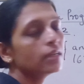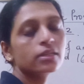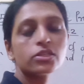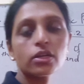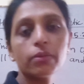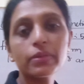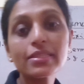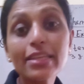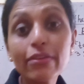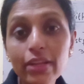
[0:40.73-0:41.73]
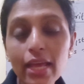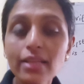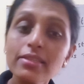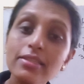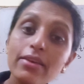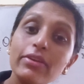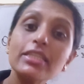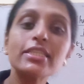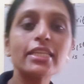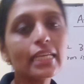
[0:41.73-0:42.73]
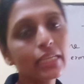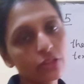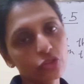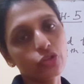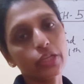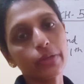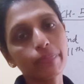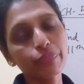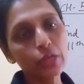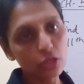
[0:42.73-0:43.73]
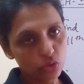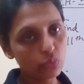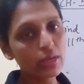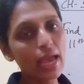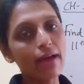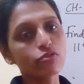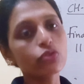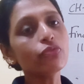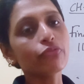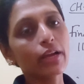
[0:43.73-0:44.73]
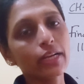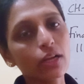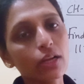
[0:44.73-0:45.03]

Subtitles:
term is given as 73. So we have to find out